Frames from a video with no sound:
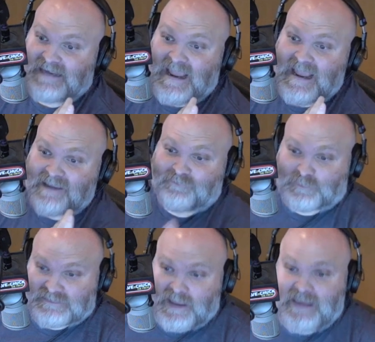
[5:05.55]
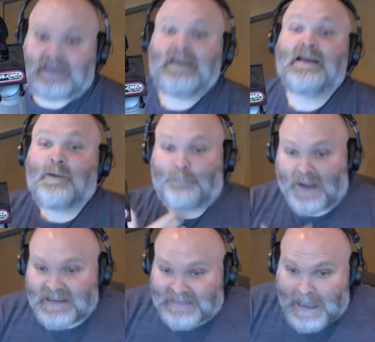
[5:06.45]
Yeah. Dave was like
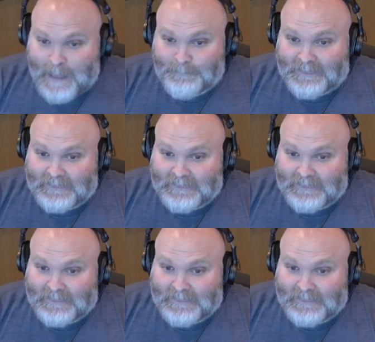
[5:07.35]
button up,